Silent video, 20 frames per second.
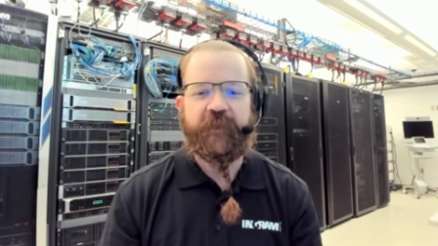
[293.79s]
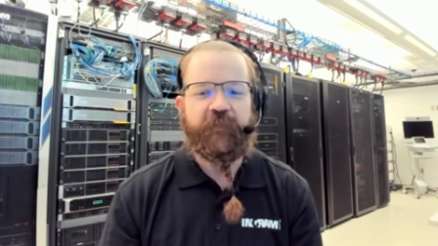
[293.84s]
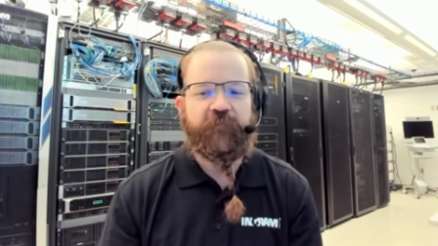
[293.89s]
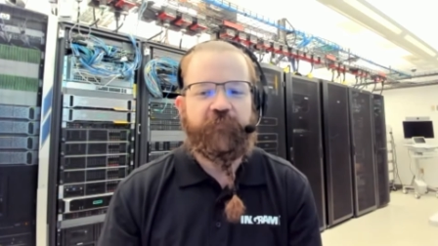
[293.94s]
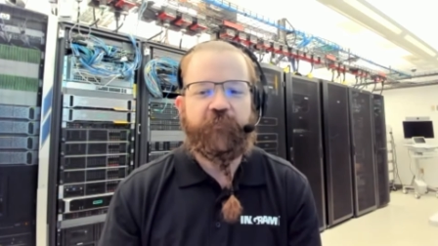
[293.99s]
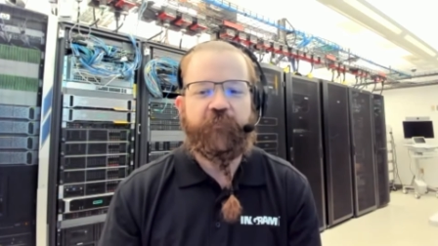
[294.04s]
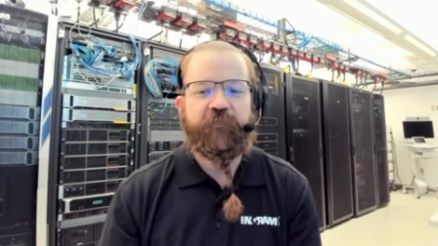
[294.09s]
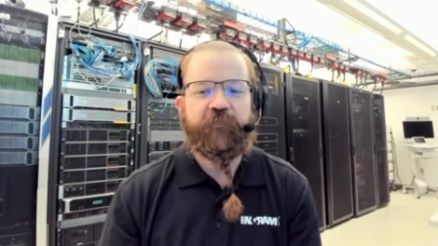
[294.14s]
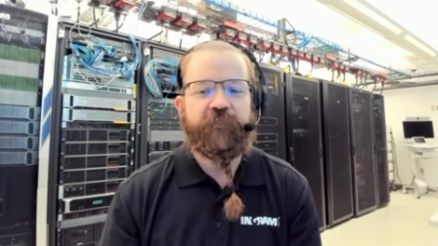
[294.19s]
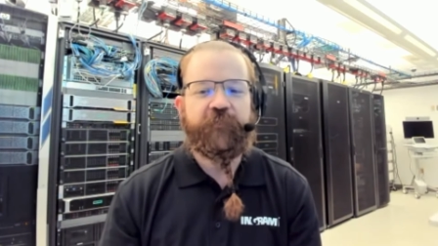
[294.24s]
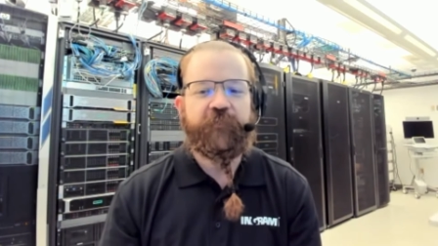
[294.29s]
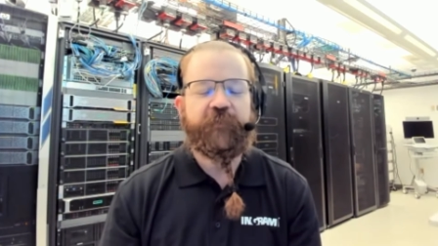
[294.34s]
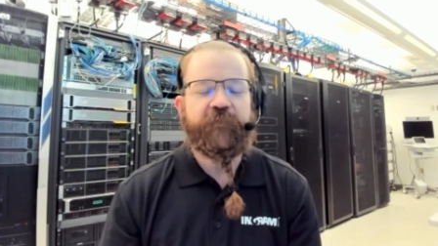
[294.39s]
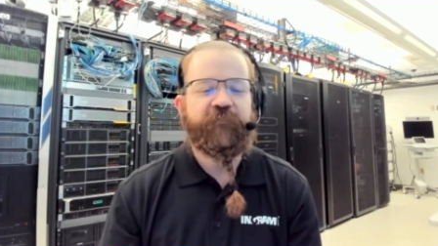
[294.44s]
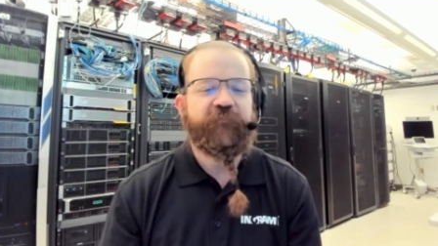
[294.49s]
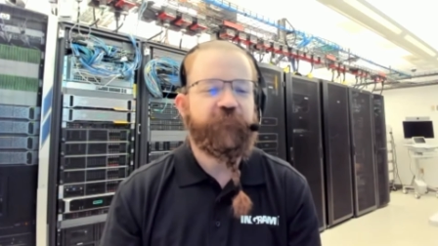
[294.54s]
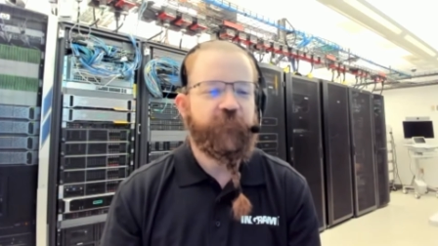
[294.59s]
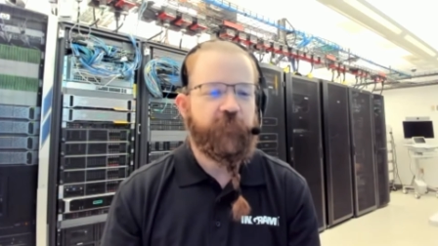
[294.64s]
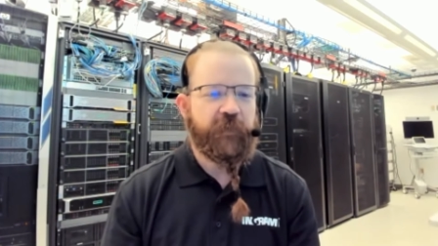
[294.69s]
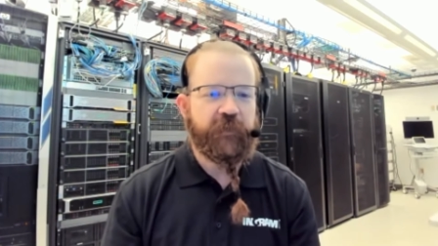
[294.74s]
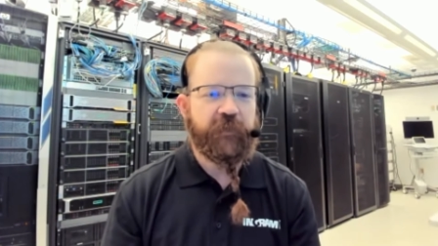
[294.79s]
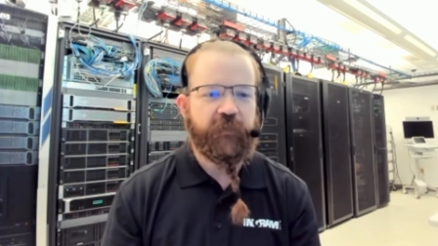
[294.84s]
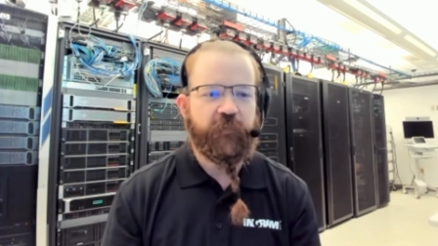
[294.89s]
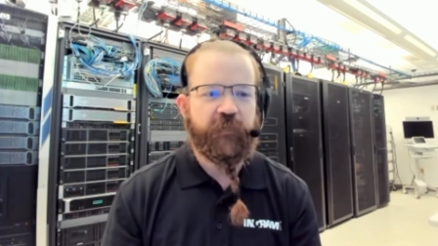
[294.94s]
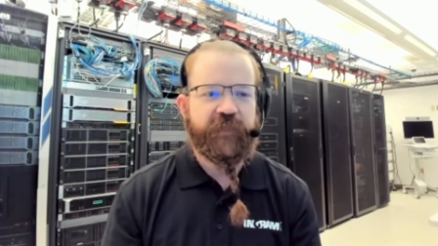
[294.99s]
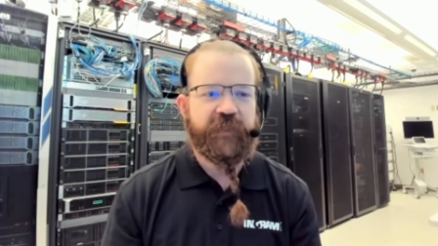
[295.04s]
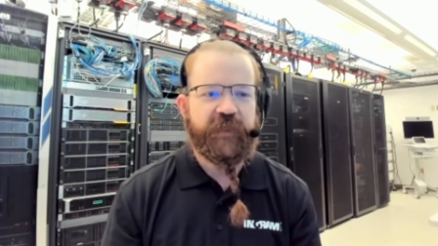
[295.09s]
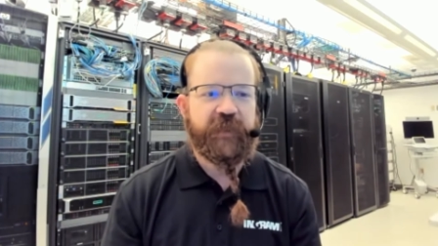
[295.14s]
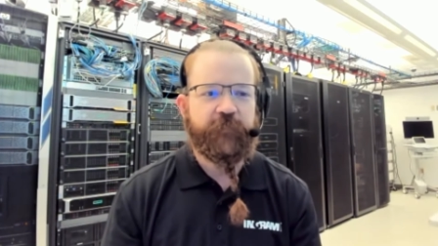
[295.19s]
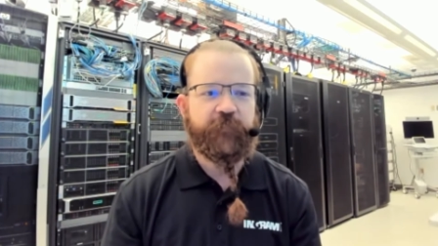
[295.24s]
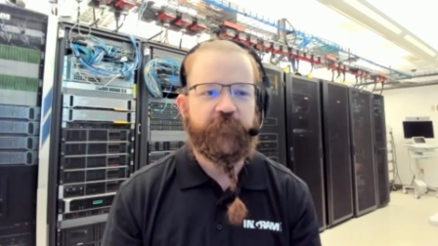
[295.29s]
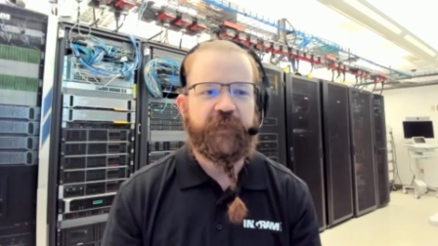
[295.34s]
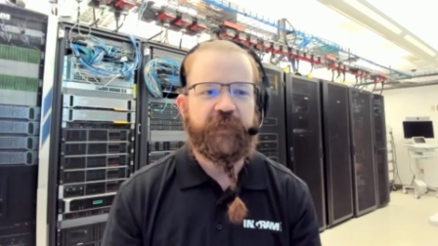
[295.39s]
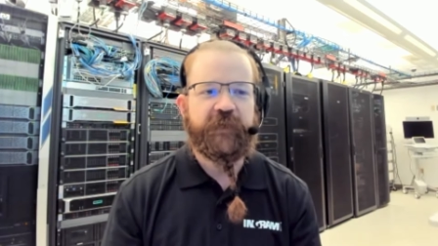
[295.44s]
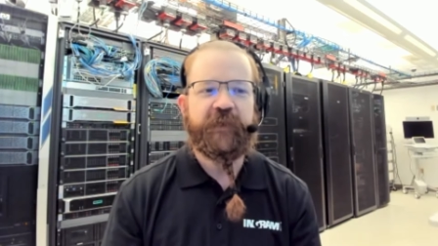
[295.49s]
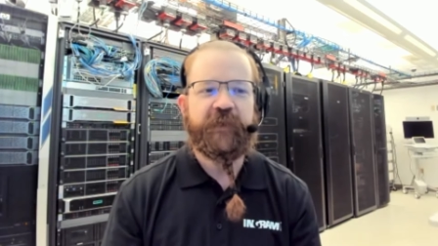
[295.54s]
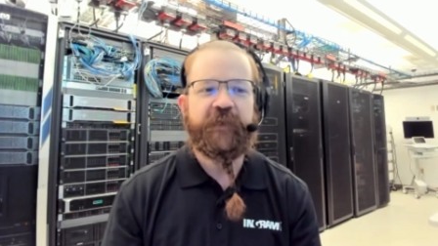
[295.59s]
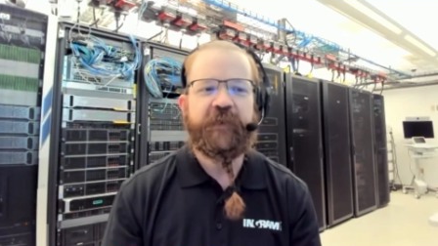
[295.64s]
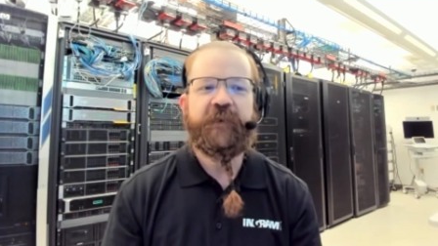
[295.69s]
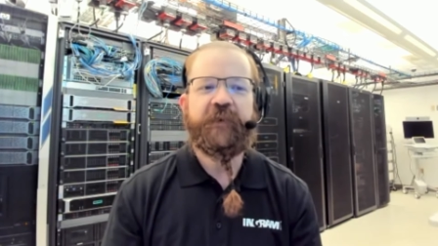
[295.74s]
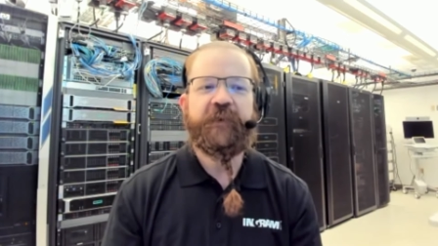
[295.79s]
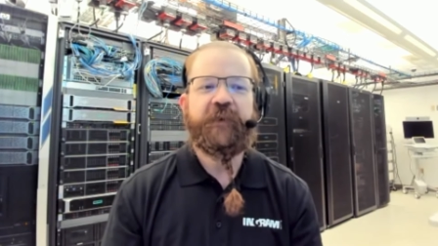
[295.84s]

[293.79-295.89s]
They're familiar with HIPAA.